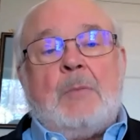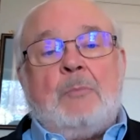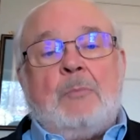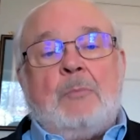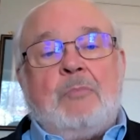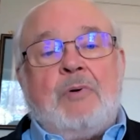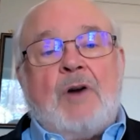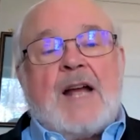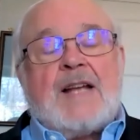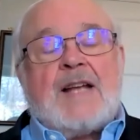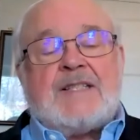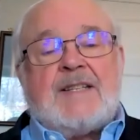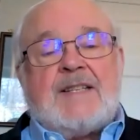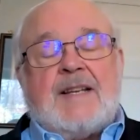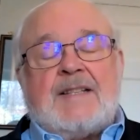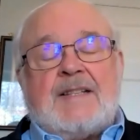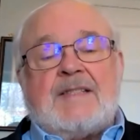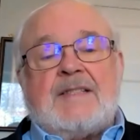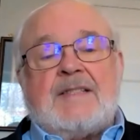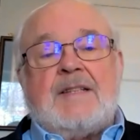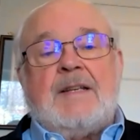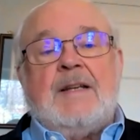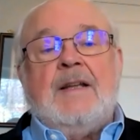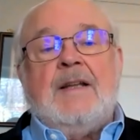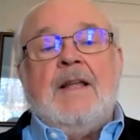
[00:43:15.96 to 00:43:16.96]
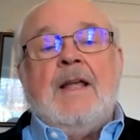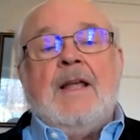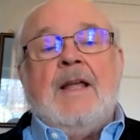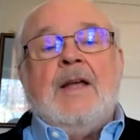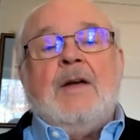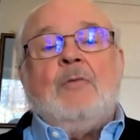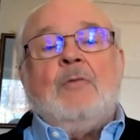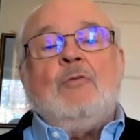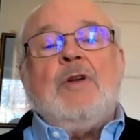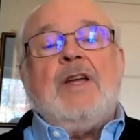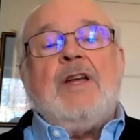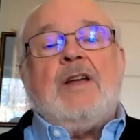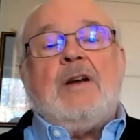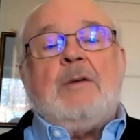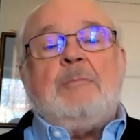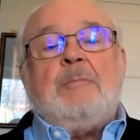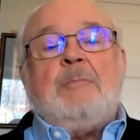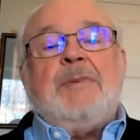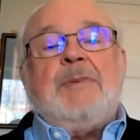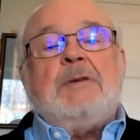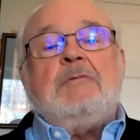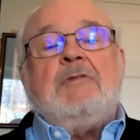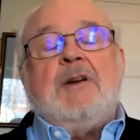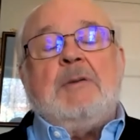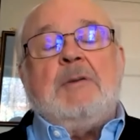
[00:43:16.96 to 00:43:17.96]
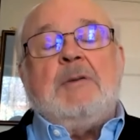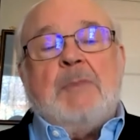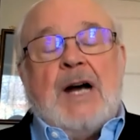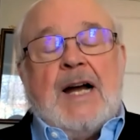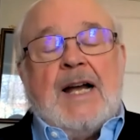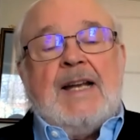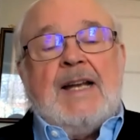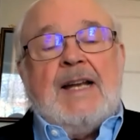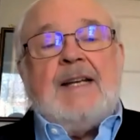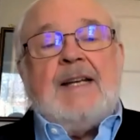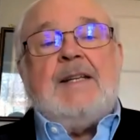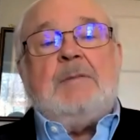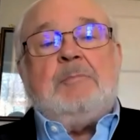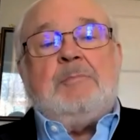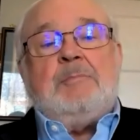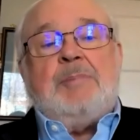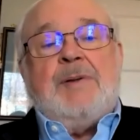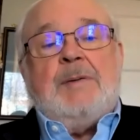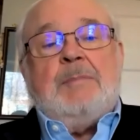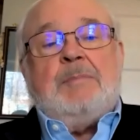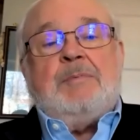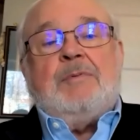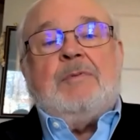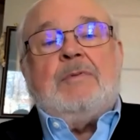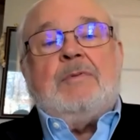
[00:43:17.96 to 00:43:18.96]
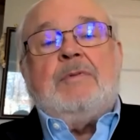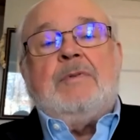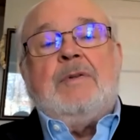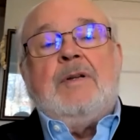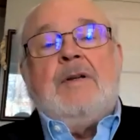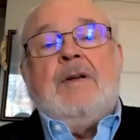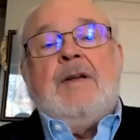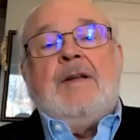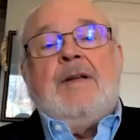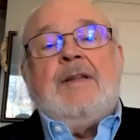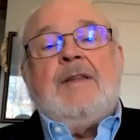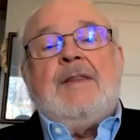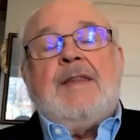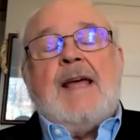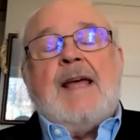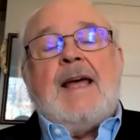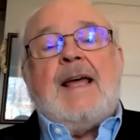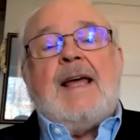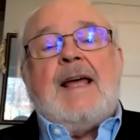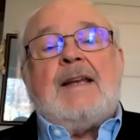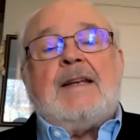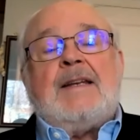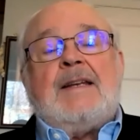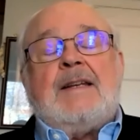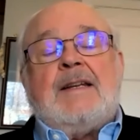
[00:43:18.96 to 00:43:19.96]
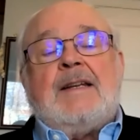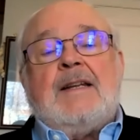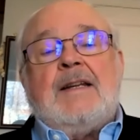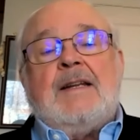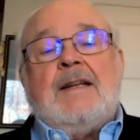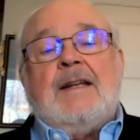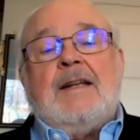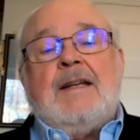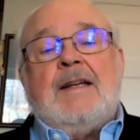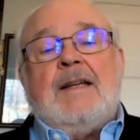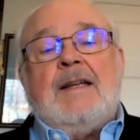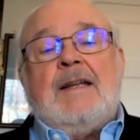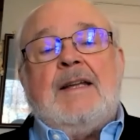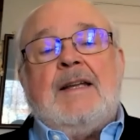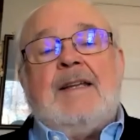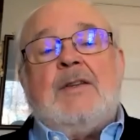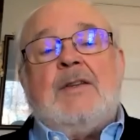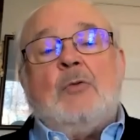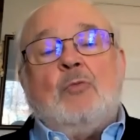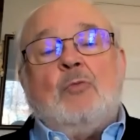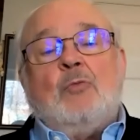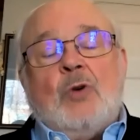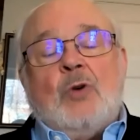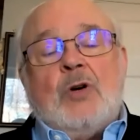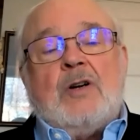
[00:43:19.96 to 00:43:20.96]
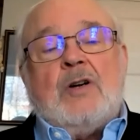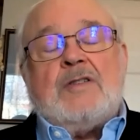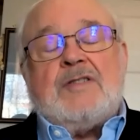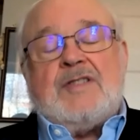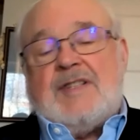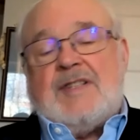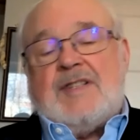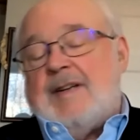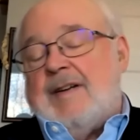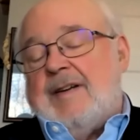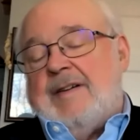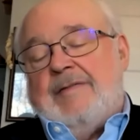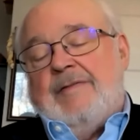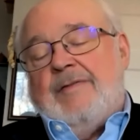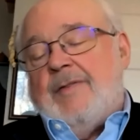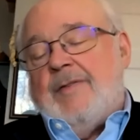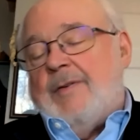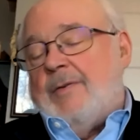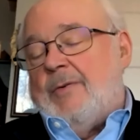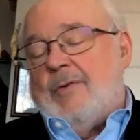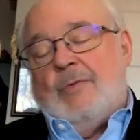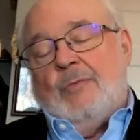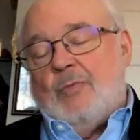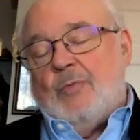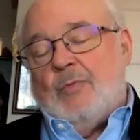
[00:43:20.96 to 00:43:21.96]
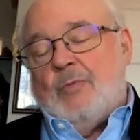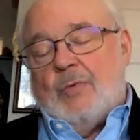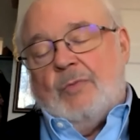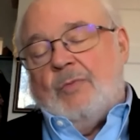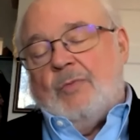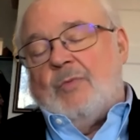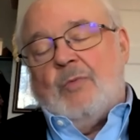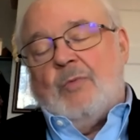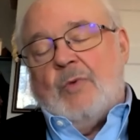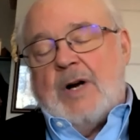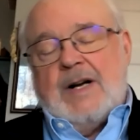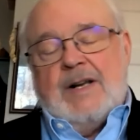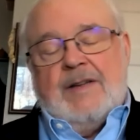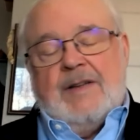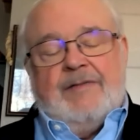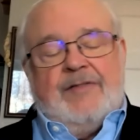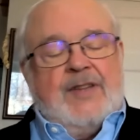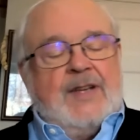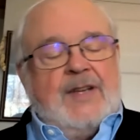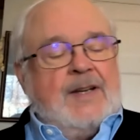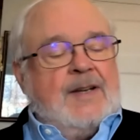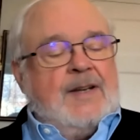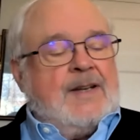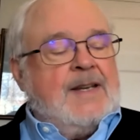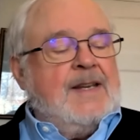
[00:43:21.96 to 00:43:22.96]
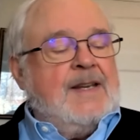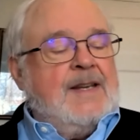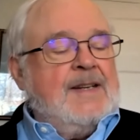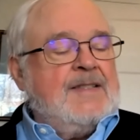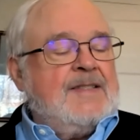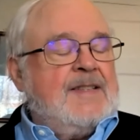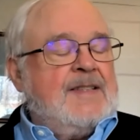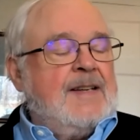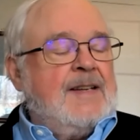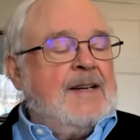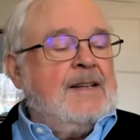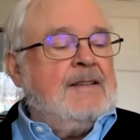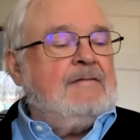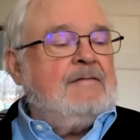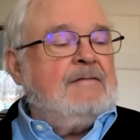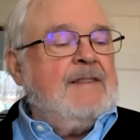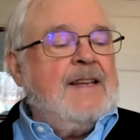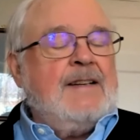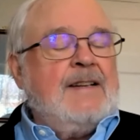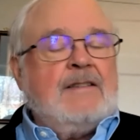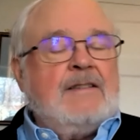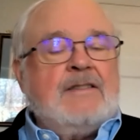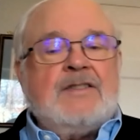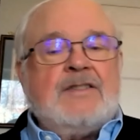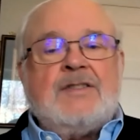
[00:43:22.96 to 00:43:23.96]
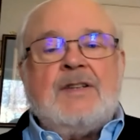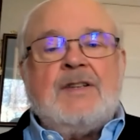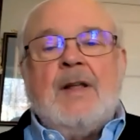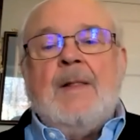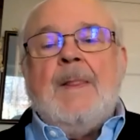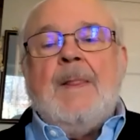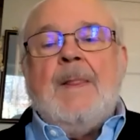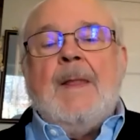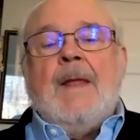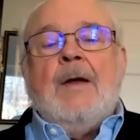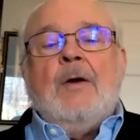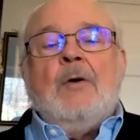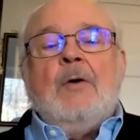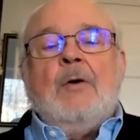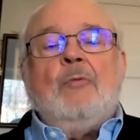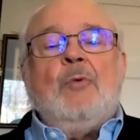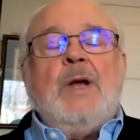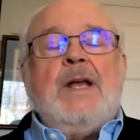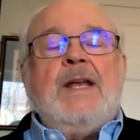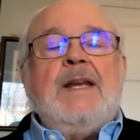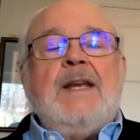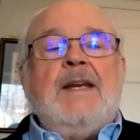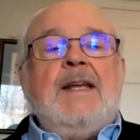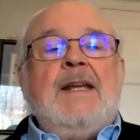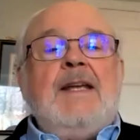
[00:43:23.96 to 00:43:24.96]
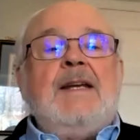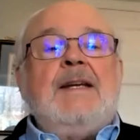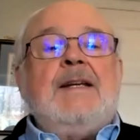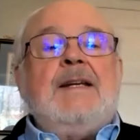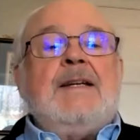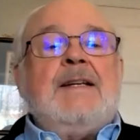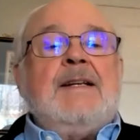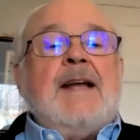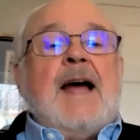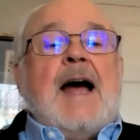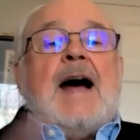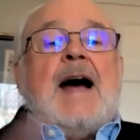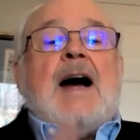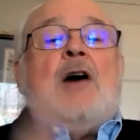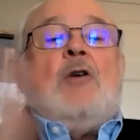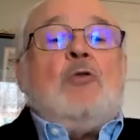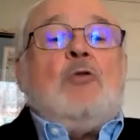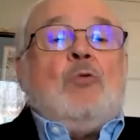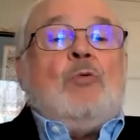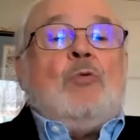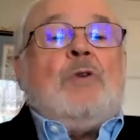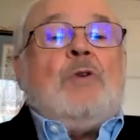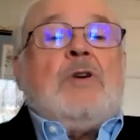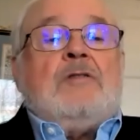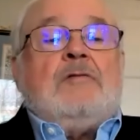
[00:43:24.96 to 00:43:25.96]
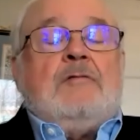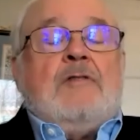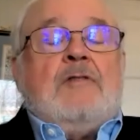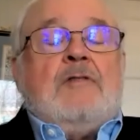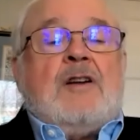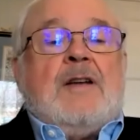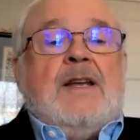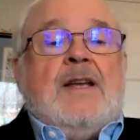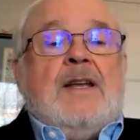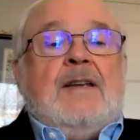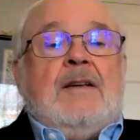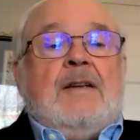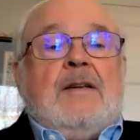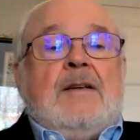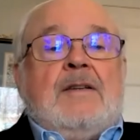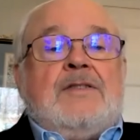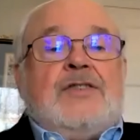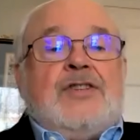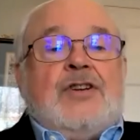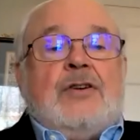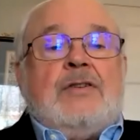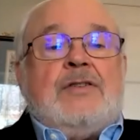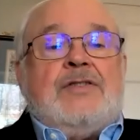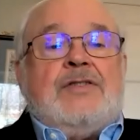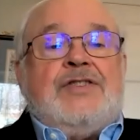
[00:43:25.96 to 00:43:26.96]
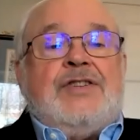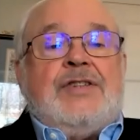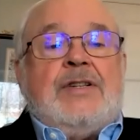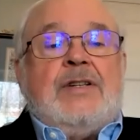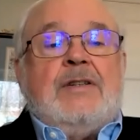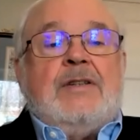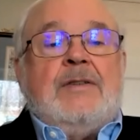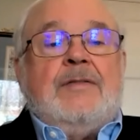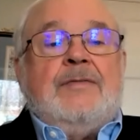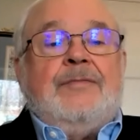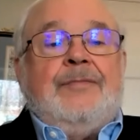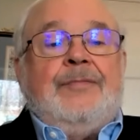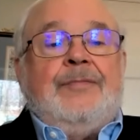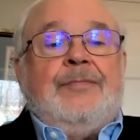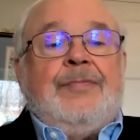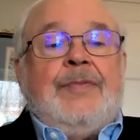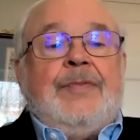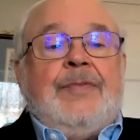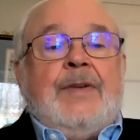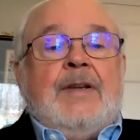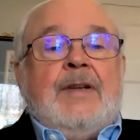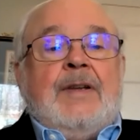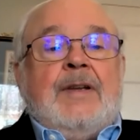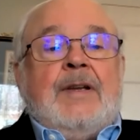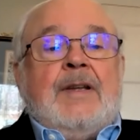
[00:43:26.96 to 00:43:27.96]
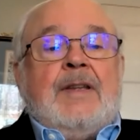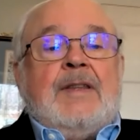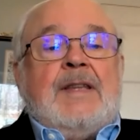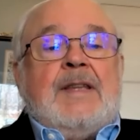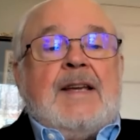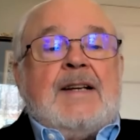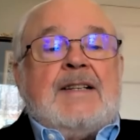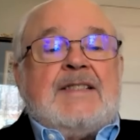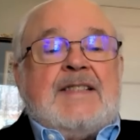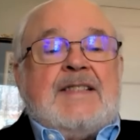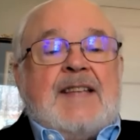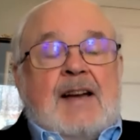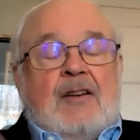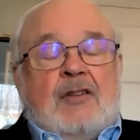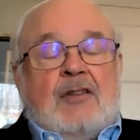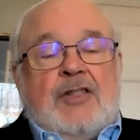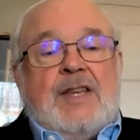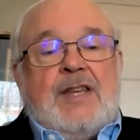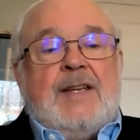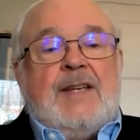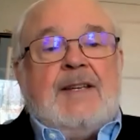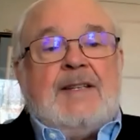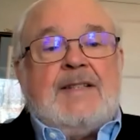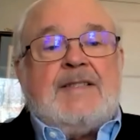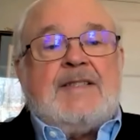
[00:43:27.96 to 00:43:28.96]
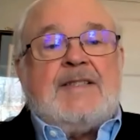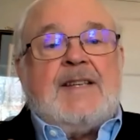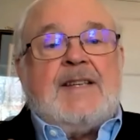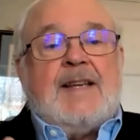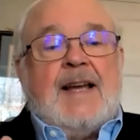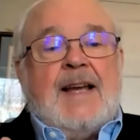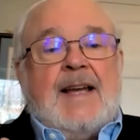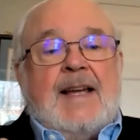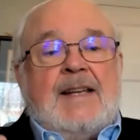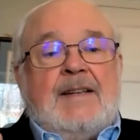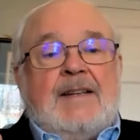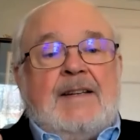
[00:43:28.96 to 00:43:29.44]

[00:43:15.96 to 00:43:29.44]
process, we ought to be reminding people that, in the words of one of the key Synod leaders, we need an outward looking church that is healthy inside.